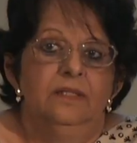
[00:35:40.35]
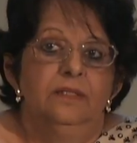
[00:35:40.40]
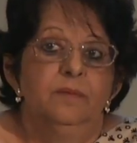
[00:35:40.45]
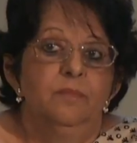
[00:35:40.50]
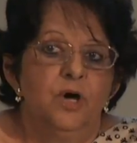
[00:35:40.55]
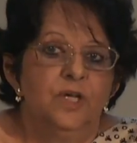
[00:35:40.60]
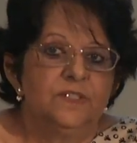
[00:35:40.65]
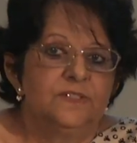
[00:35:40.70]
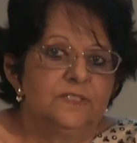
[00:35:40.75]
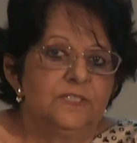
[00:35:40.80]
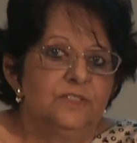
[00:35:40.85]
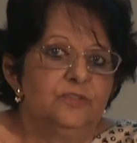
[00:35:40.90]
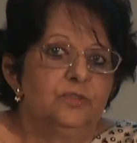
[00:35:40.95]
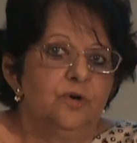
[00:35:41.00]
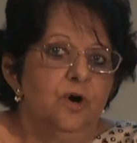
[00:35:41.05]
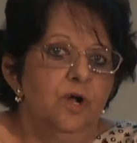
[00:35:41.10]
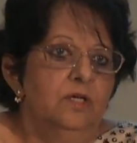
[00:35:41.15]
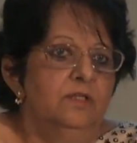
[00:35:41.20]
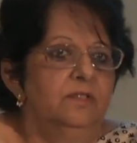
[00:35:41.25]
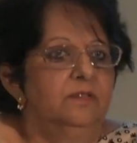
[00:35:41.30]
The mosque is
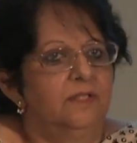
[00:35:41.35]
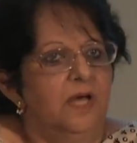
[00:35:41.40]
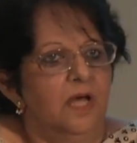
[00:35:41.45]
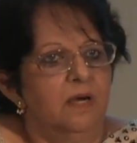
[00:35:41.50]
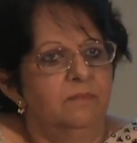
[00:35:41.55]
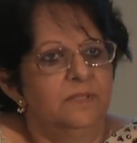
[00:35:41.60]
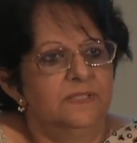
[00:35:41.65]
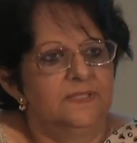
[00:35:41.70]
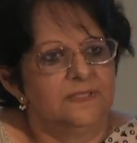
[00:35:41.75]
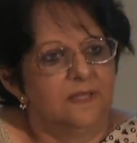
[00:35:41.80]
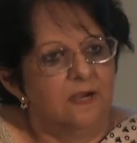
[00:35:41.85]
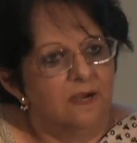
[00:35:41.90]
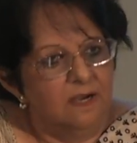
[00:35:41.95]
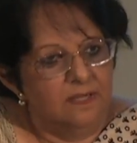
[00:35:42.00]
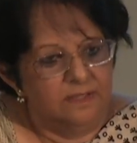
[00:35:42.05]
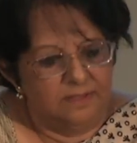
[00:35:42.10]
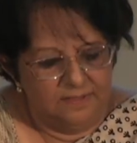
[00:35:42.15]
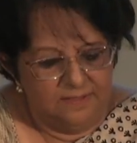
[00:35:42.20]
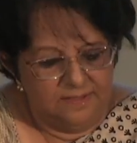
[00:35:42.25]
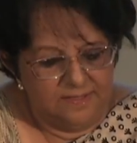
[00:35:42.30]
called
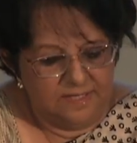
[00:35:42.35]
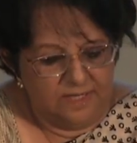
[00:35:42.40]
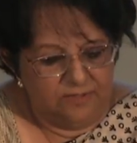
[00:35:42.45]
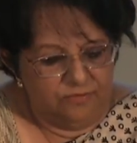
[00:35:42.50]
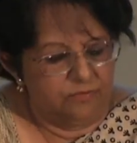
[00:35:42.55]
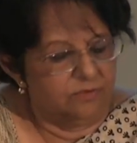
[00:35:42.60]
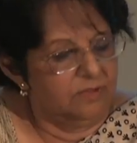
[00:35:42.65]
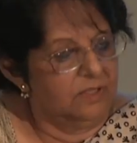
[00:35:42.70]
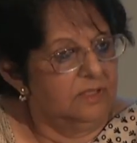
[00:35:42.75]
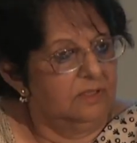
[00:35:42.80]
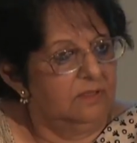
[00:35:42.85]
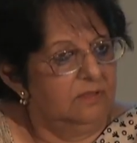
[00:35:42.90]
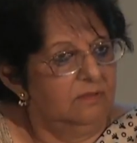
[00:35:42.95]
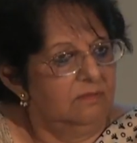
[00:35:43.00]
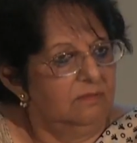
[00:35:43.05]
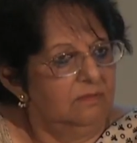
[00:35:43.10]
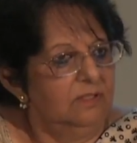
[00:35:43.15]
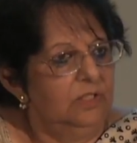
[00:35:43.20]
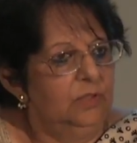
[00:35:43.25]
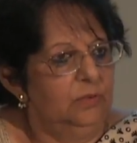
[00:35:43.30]
Dharmasthan in Sanskrit.
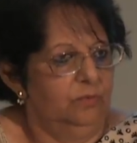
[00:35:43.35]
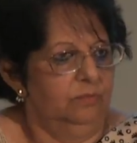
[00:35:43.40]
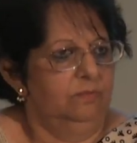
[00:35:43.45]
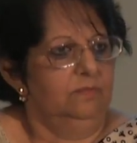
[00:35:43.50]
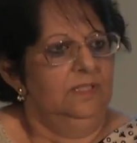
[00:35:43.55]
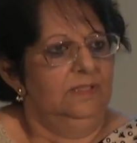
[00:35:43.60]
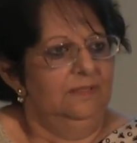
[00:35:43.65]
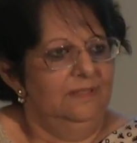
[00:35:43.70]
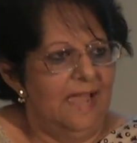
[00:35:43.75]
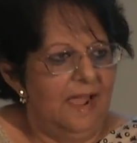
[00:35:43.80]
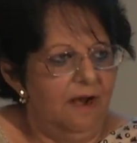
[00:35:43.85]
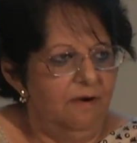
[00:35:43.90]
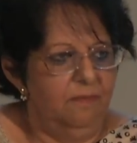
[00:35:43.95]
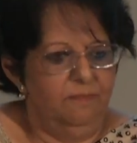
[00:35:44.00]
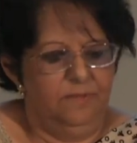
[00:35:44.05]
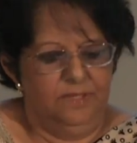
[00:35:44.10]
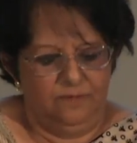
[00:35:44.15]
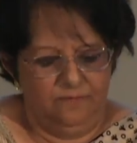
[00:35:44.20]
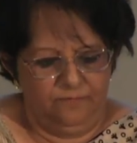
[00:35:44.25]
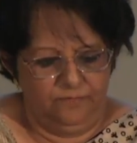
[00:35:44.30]
You know, in
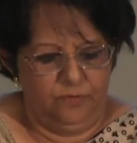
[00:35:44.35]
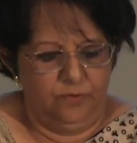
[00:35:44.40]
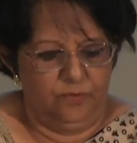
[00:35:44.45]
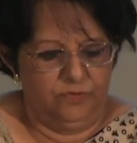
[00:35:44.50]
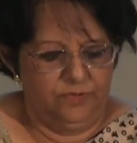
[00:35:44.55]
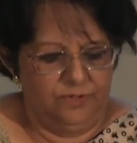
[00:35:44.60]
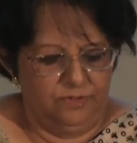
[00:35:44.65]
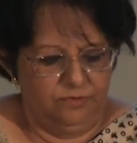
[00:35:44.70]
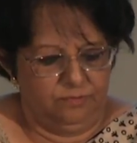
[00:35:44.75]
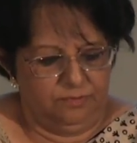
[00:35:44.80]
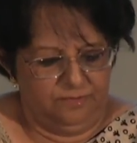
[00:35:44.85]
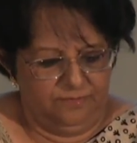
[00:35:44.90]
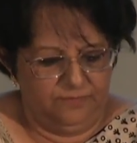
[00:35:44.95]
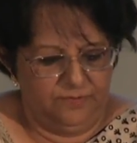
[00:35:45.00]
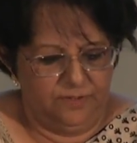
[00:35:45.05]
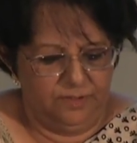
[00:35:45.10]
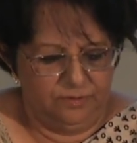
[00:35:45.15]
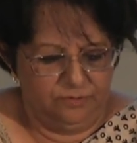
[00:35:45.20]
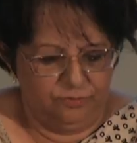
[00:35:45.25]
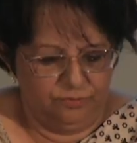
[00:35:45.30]
Arabic, of course, it's
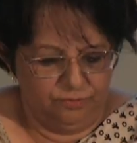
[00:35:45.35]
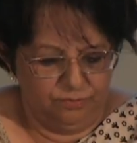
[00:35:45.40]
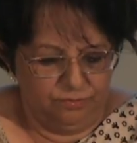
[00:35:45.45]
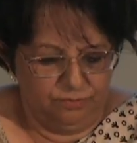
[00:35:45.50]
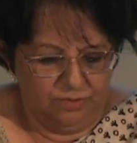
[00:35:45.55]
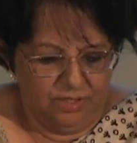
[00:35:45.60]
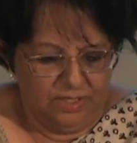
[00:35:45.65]
referred to